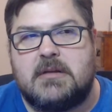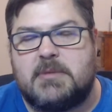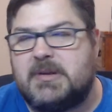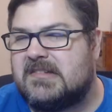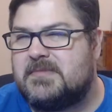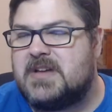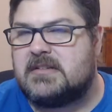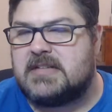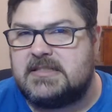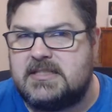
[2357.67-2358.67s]
but because I'm
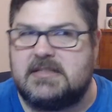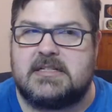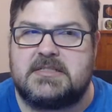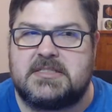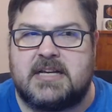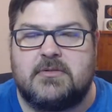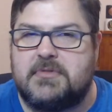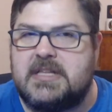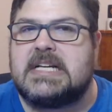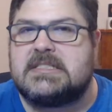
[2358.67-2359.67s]
not an idealist, I
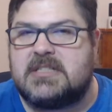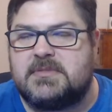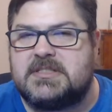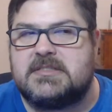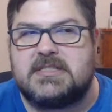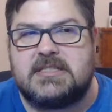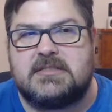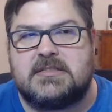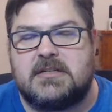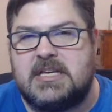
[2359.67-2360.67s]
don't think that substance
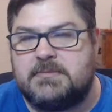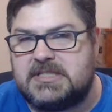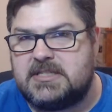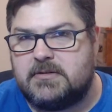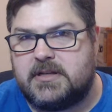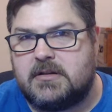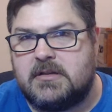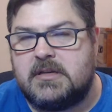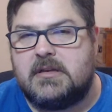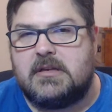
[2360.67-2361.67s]
is immaterial.